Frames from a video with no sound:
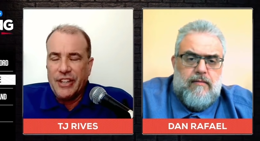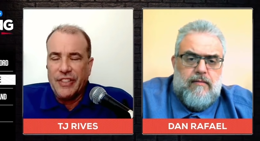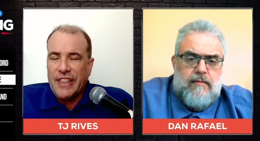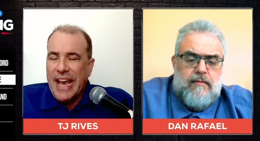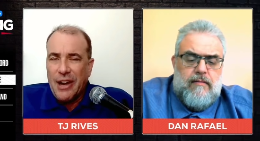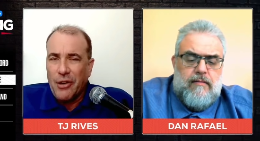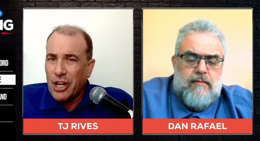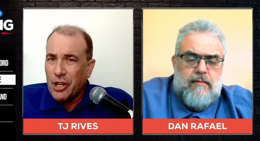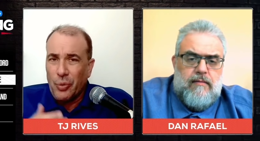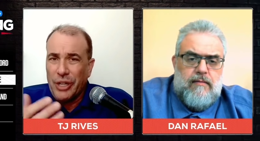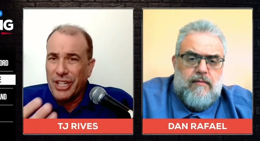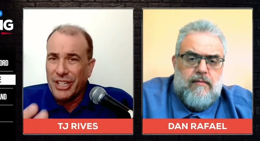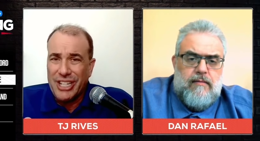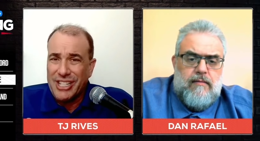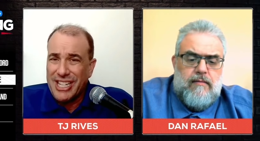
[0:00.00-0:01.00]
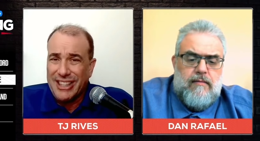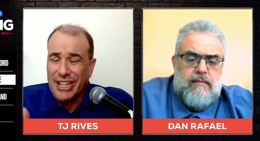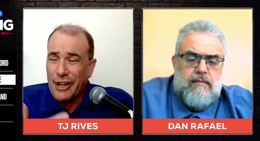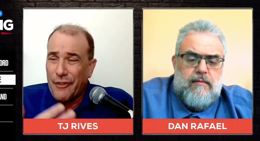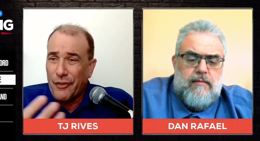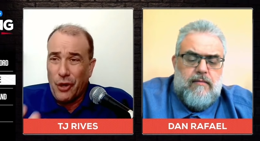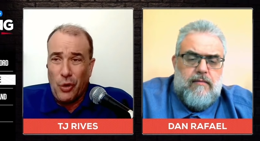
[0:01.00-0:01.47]
Speaker 1: it that unrealistic that
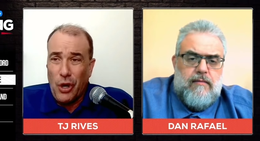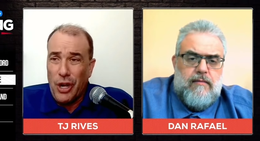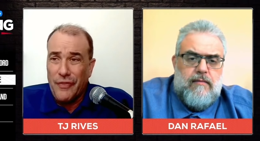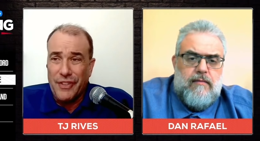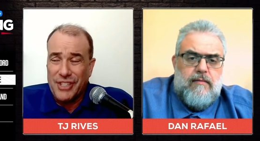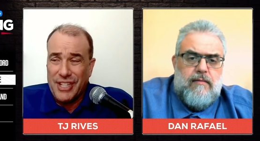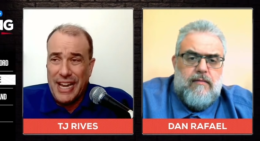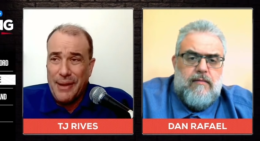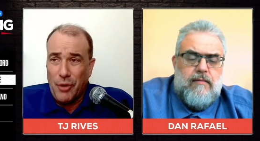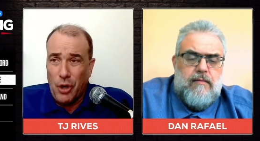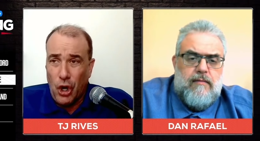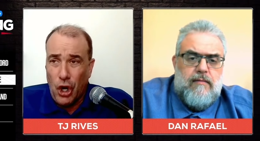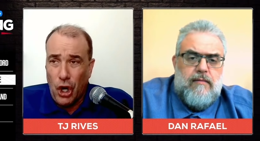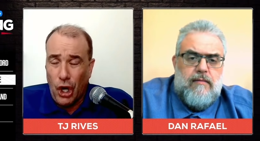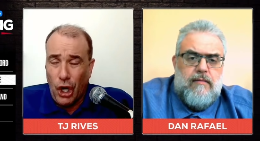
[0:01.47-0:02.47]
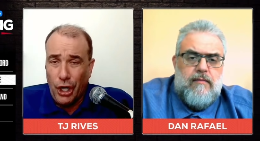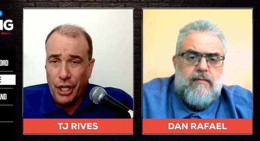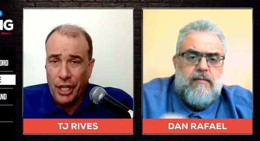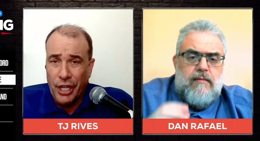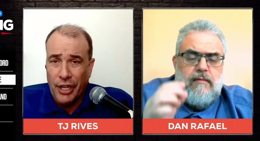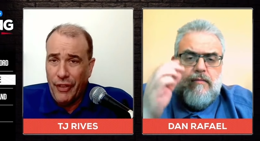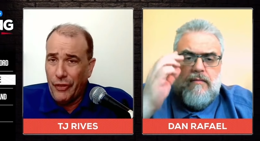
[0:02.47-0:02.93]
if they're on the same card
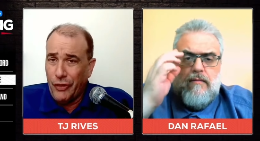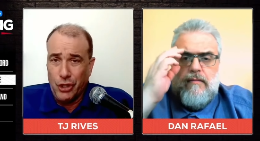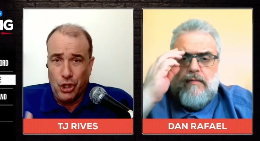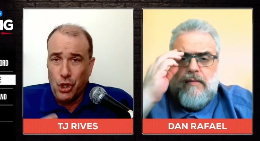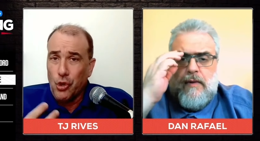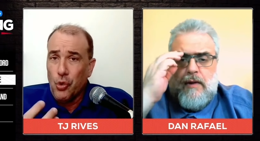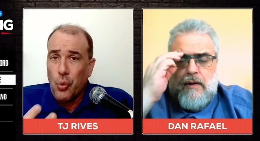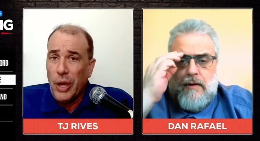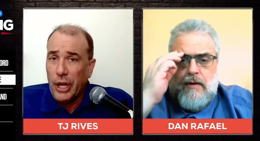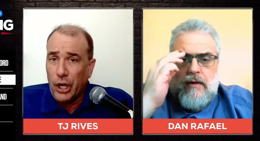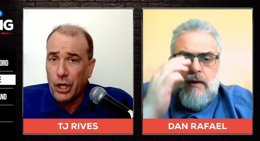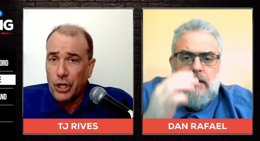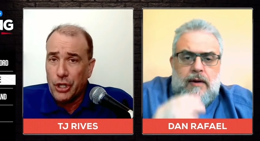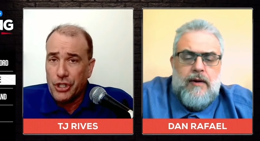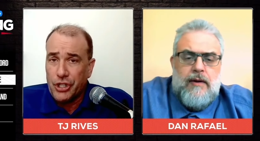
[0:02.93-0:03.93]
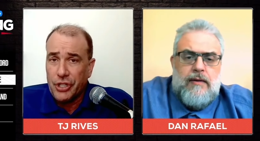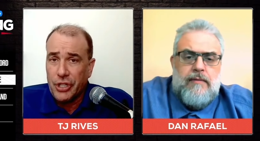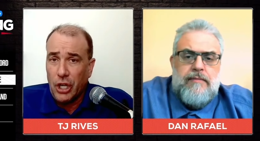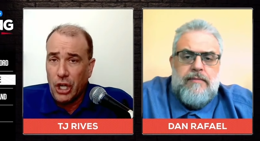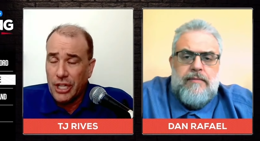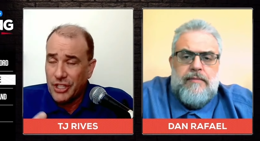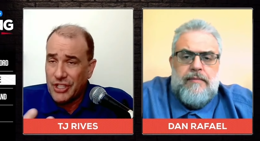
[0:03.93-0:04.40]
that the two winners
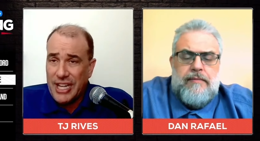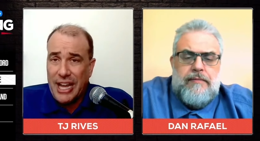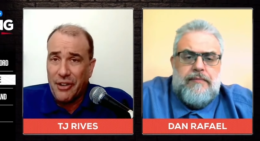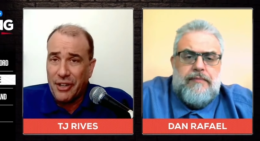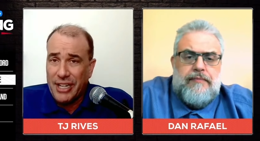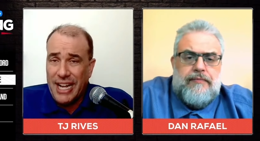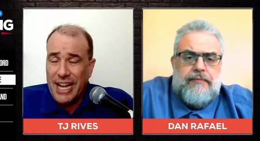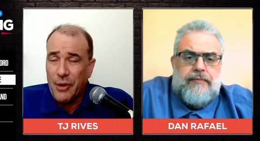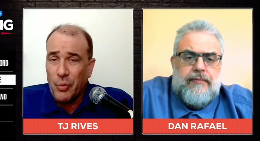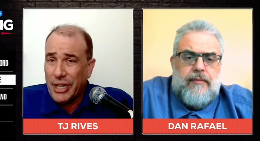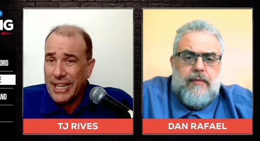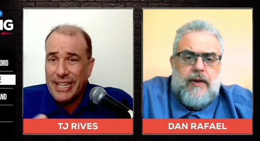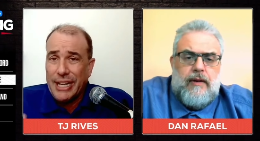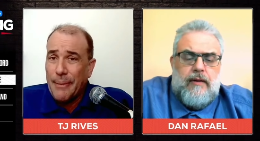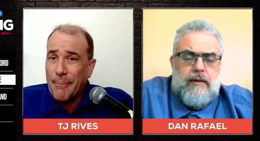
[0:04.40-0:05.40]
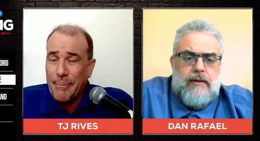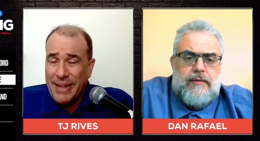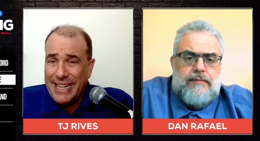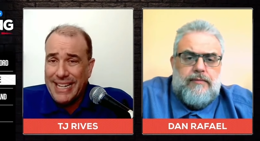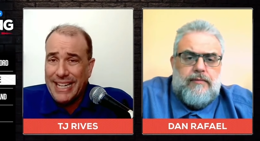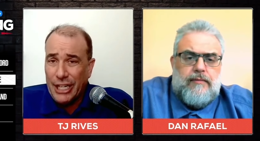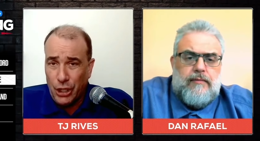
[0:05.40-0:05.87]
on saturday night would end up
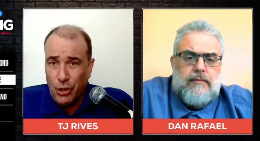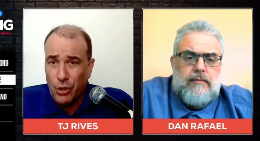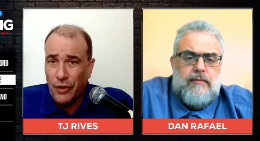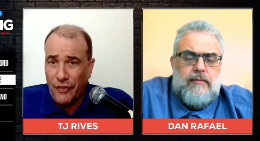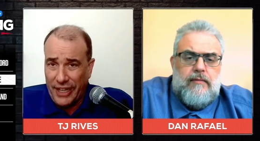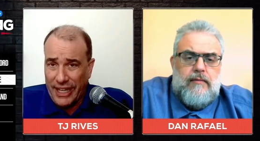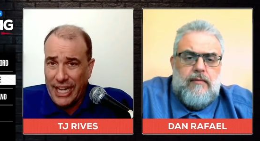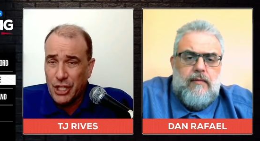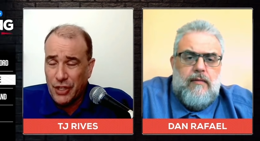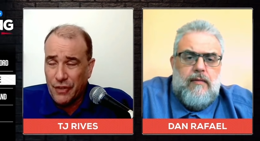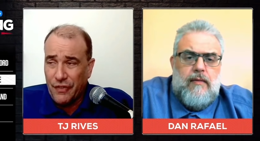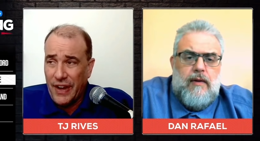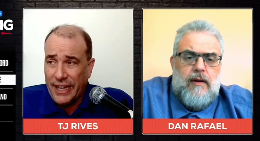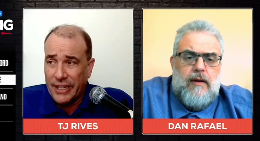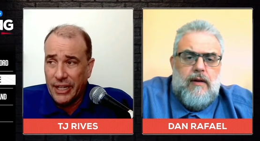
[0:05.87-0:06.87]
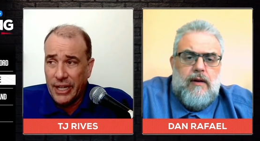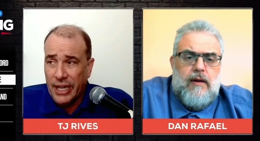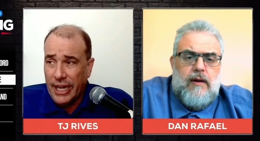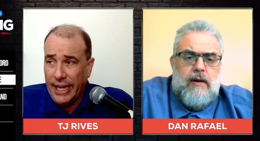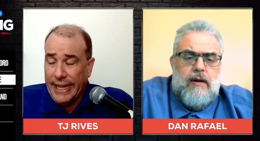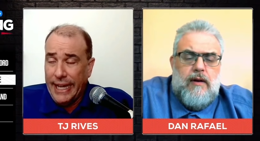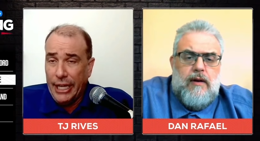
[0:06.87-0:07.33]
meeting in a unification fight
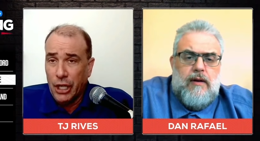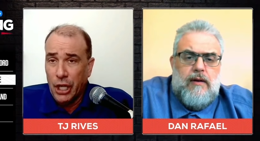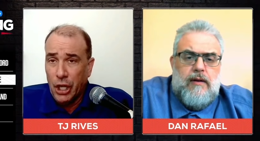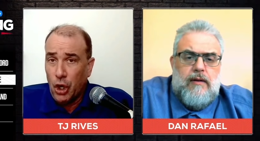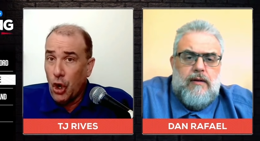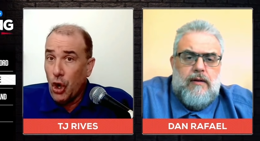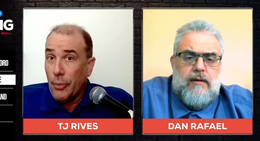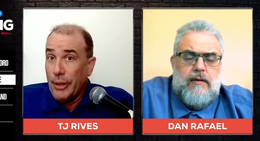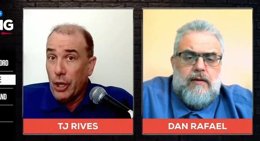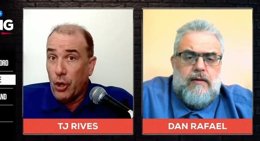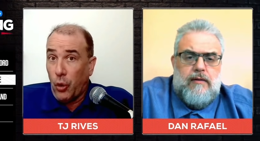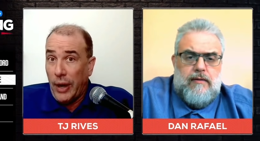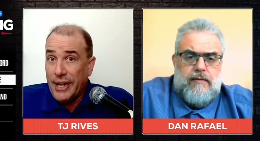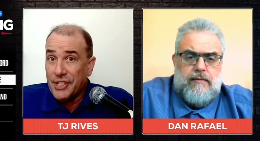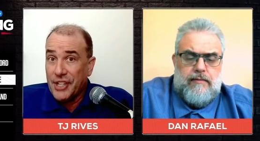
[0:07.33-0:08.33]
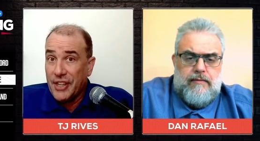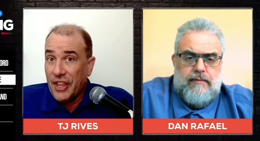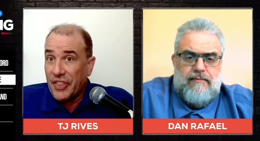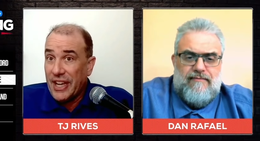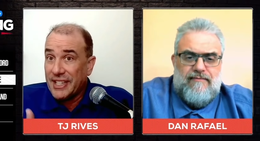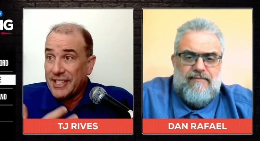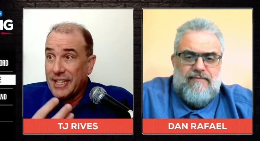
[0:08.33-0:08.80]
again call me crazy that
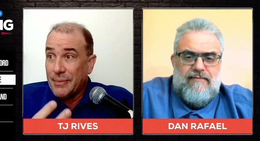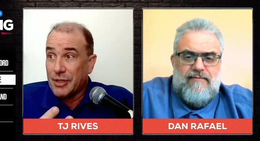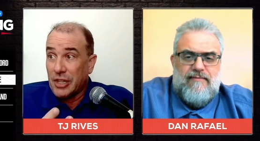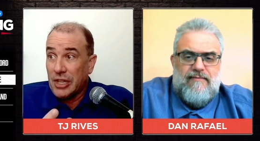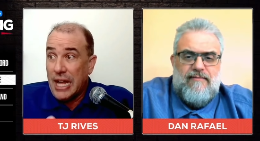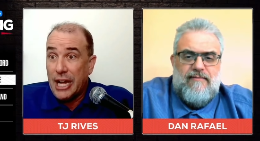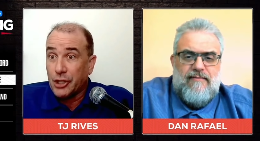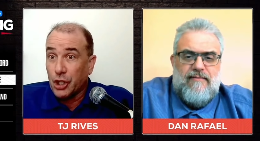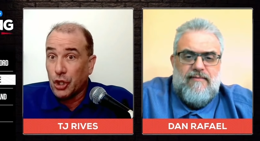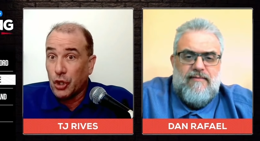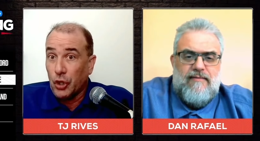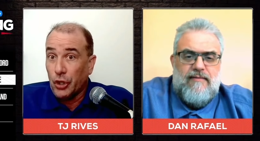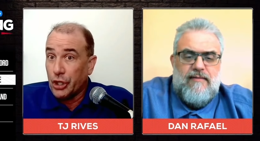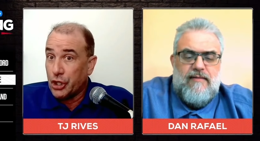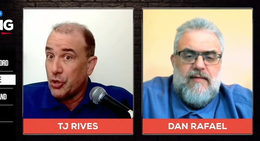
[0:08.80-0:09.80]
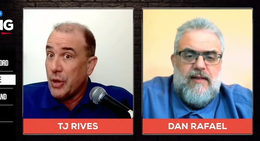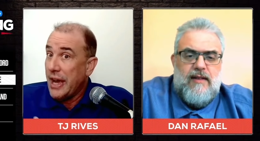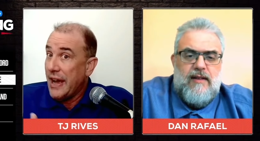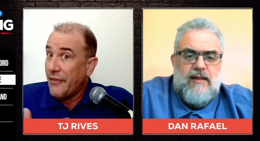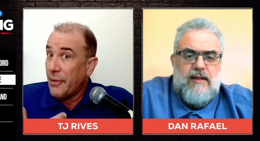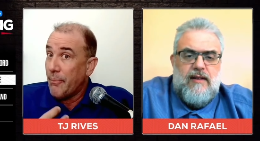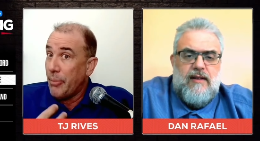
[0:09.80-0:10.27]
that seems logical that you'd
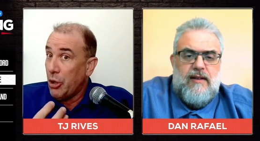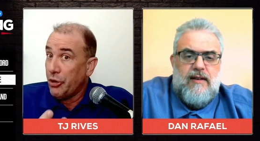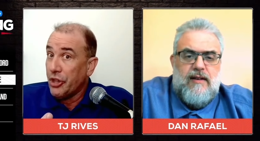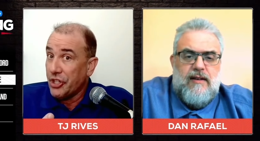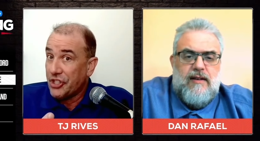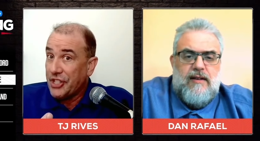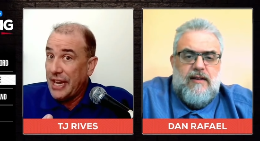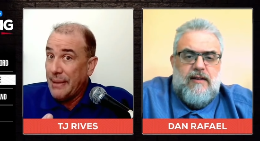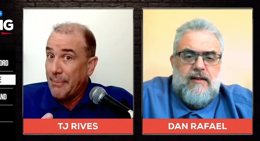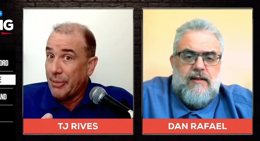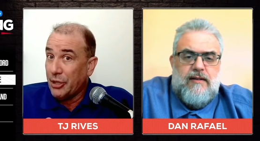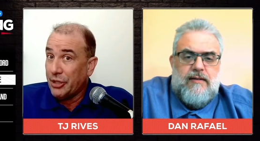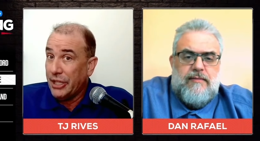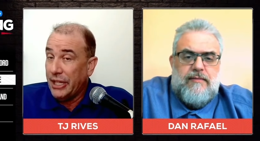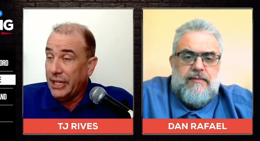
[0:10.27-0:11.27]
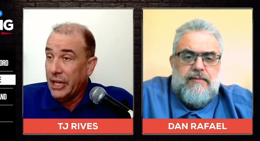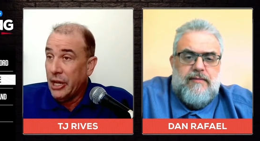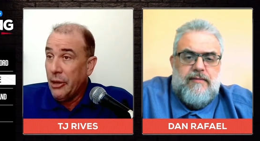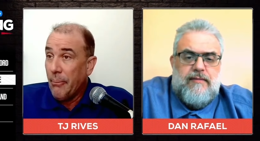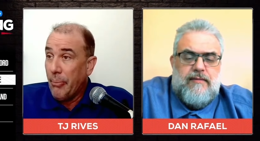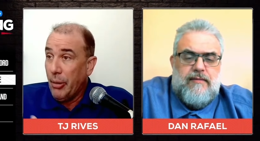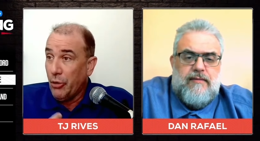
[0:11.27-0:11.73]
have them both in the same building
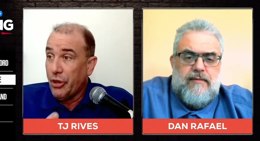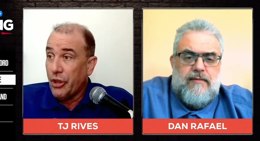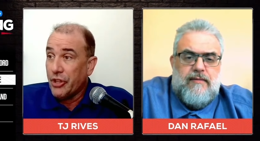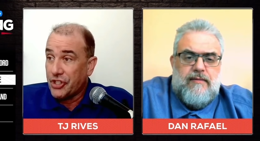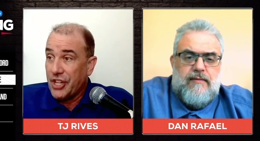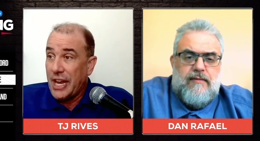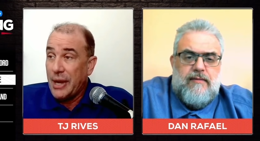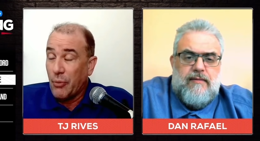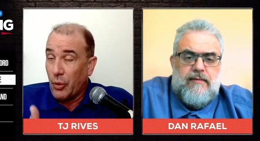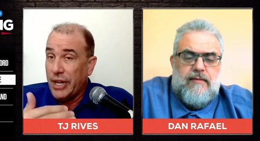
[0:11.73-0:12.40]
both in the same